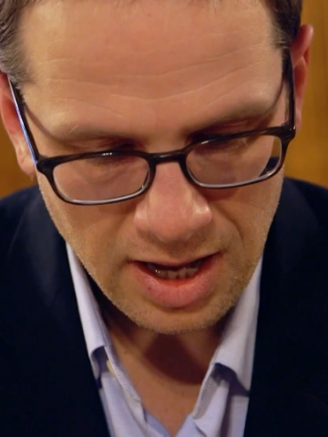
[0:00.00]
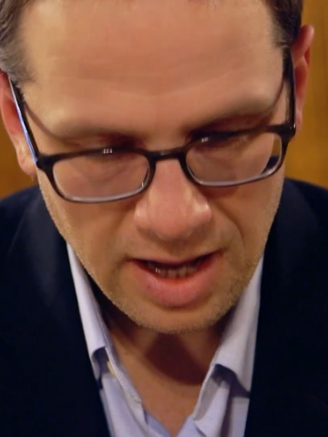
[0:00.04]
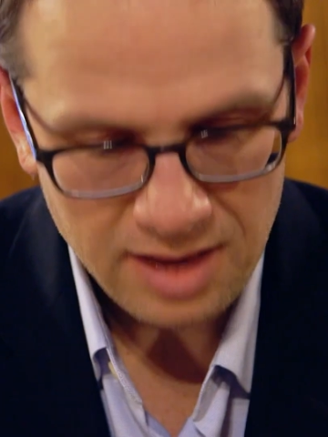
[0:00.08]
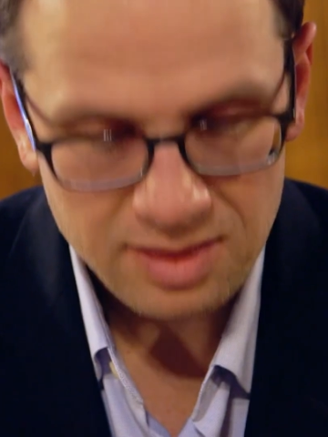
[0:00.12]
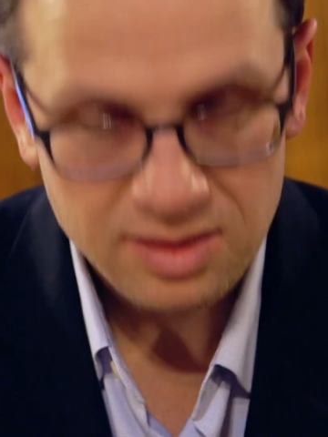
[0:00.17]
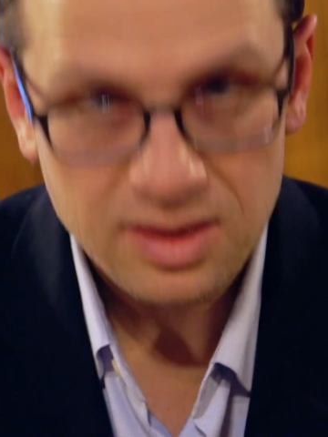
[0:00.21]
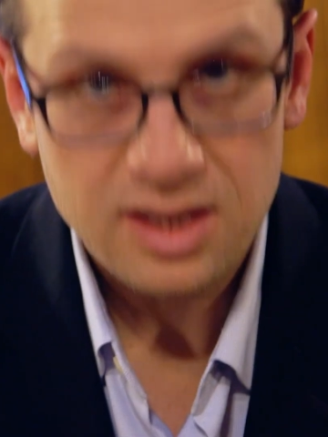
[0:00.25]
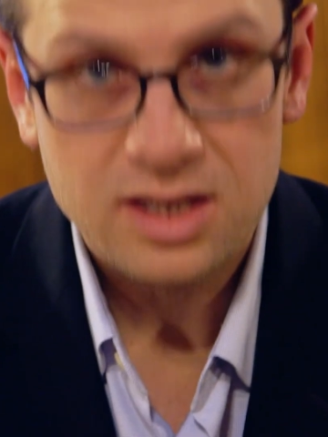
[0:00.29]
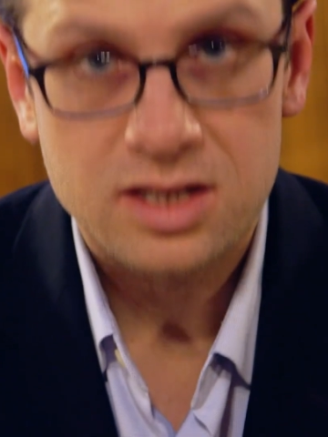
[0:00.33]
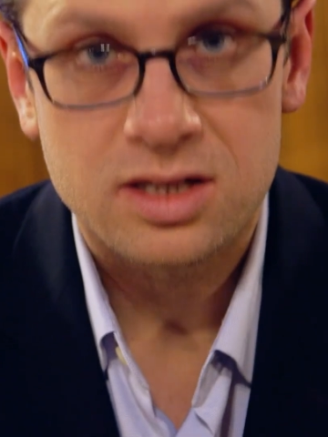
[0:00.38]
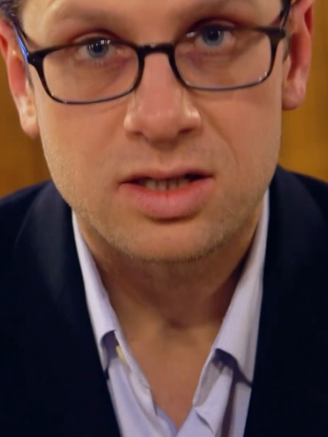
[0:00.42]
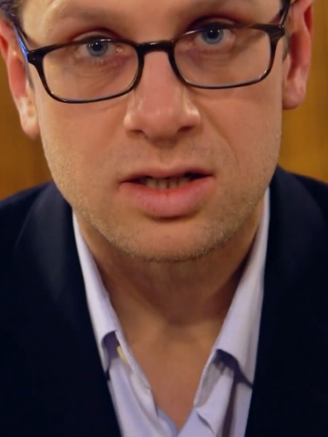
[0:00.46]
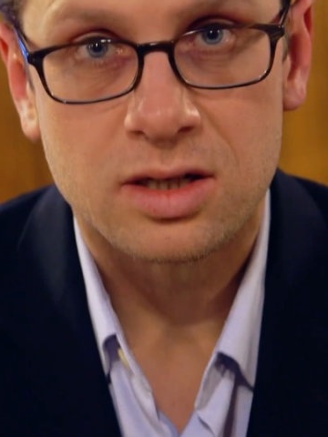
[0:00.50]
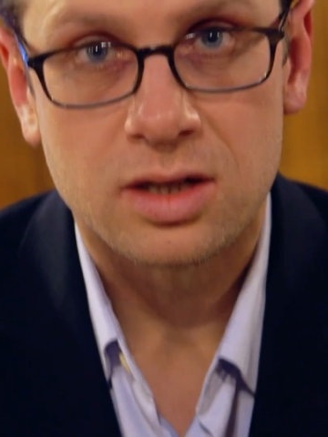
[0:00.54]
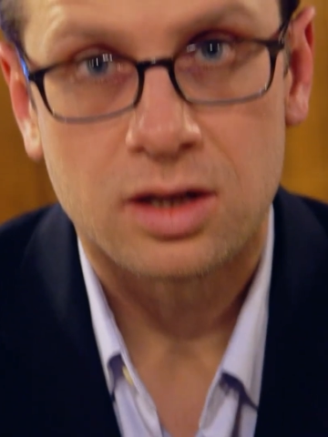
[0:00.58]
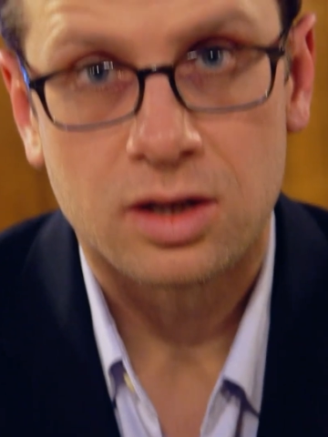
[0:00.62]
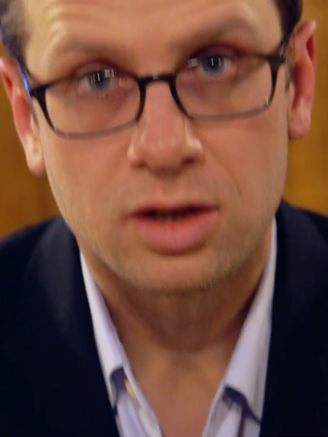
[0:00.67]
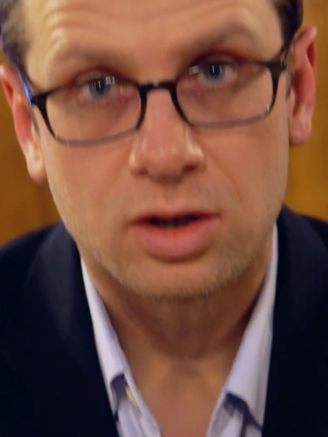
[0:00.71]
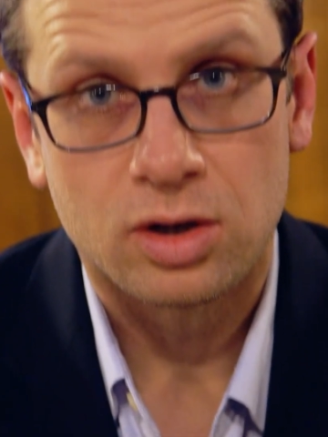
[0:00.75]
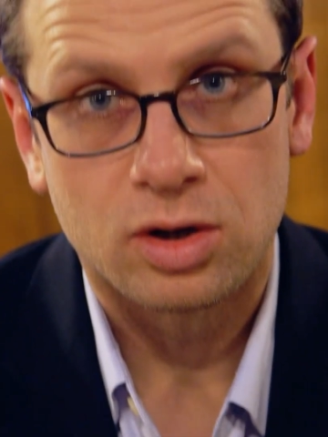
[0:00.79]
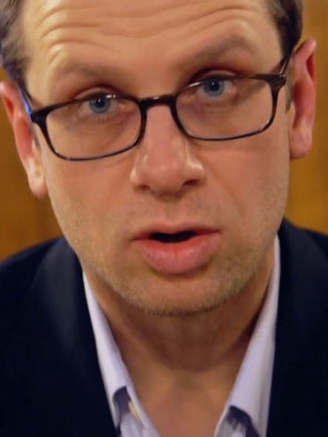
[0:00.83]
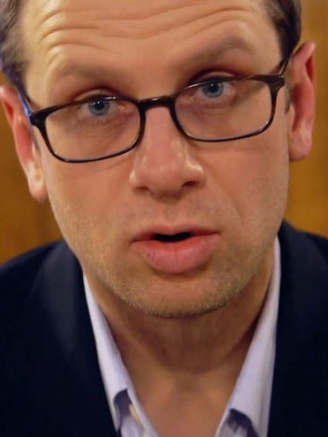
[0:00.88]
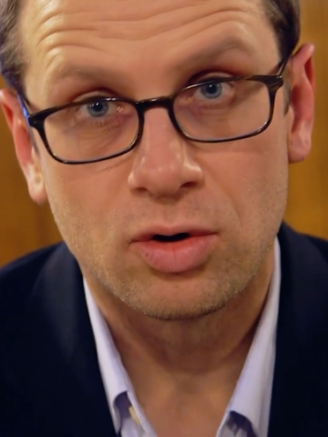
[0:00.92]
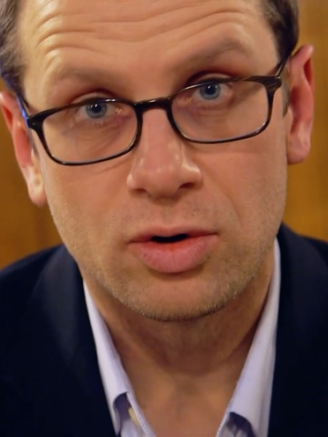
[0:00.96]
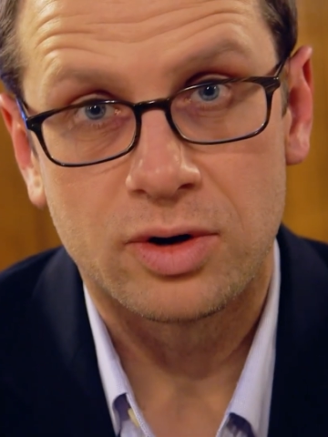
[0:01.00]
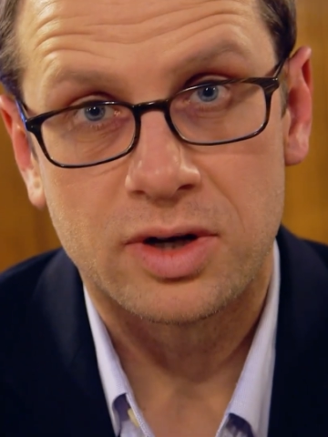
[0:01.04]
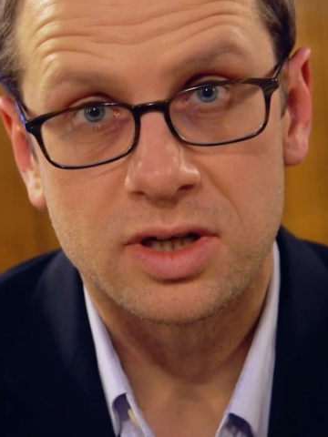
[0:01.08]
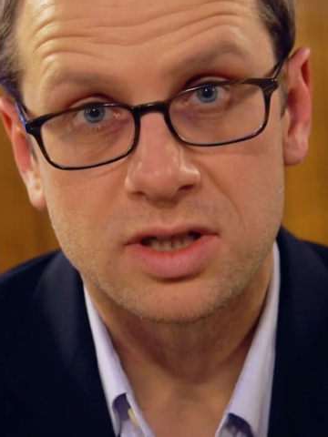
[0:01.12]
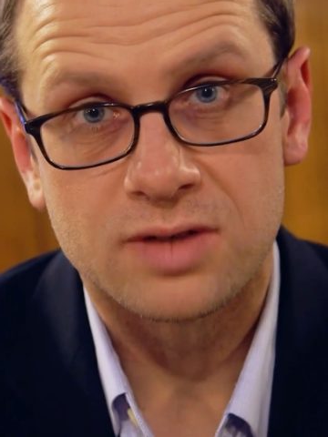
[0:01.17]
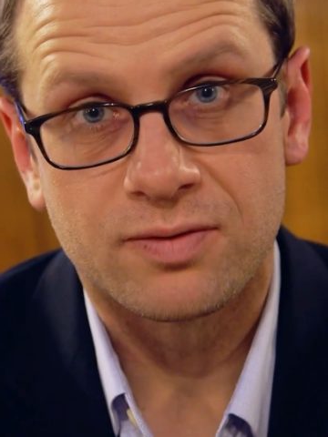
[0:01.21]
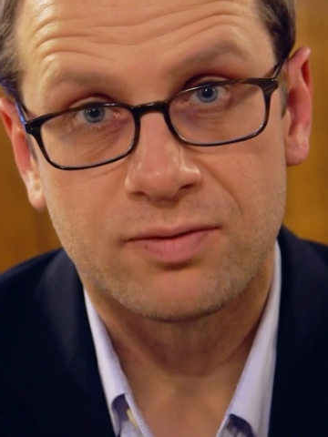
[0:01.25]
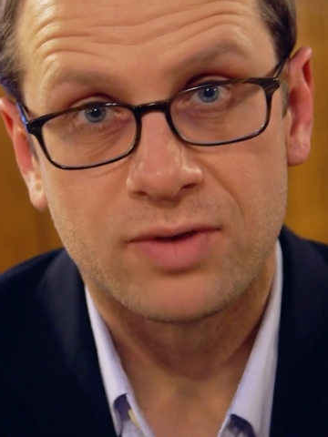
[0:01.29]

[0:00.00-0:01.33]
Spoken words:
In this glorious